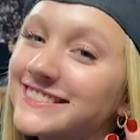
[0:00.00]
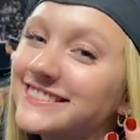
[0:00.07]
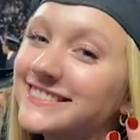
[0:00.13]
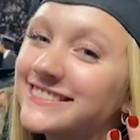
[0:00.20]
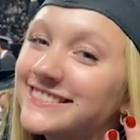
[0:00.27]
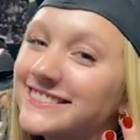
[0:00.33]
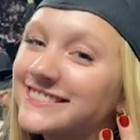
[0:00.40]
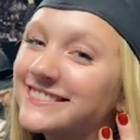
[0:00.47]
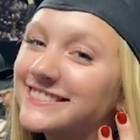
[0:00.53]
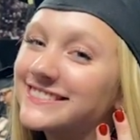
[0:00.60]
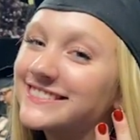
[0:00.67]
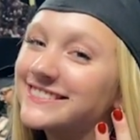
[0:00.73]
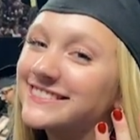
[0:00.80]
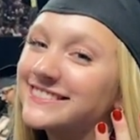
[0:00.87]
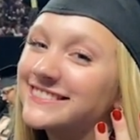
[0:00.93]
When
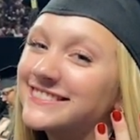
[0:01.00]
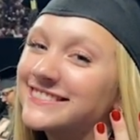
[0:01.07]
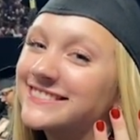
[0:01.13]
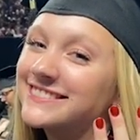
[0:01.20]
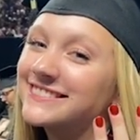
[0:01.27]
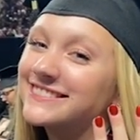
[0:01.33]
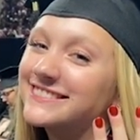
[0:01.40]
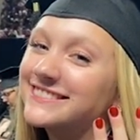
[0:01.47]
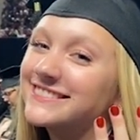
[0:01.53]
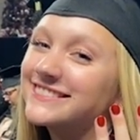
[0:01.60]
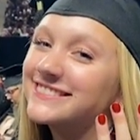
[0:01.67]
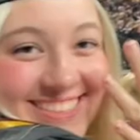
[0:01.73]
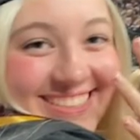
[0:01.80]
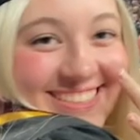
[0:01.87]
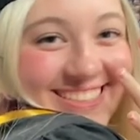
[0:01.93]
other groups of
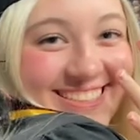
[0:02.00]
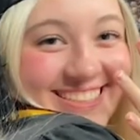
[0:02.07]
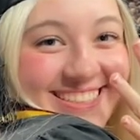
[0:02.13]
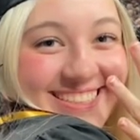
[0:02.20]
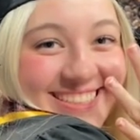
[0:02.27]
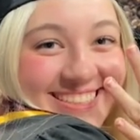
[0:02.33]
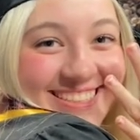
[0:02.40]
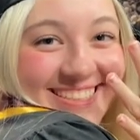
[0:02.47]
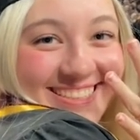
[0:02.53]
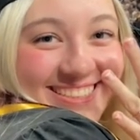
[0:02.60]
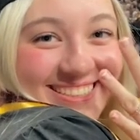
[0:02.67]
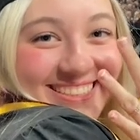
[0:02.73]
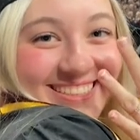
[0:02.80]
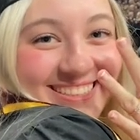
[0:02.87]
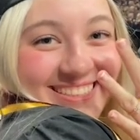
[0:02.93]
women go to
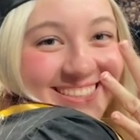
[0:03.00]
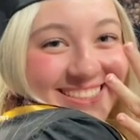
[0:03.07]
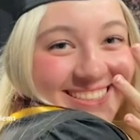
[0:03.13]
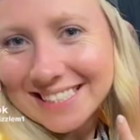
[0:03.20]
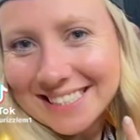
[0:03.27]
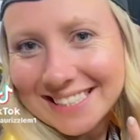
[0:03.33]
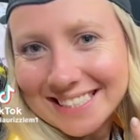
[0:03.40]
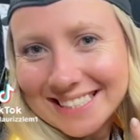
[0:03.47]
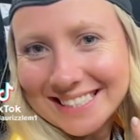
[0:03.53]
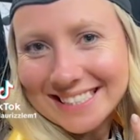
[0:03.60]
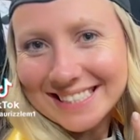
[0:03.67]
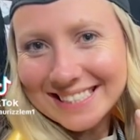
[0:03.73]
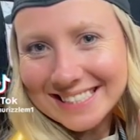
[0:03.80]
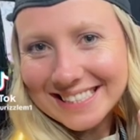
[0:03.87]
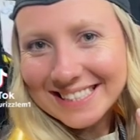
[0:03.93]
college, what do
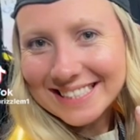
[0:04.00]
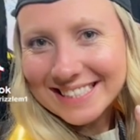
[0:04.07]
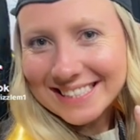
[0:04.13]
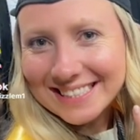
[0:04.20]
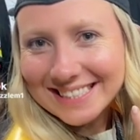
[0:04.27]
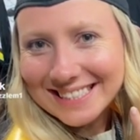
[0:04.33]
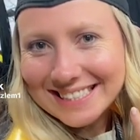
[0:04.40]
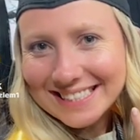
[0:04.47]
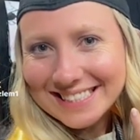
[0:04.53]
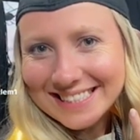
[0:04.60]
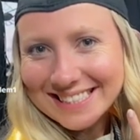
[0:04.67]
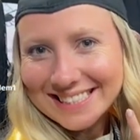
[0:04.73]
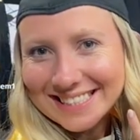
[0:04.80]
they have before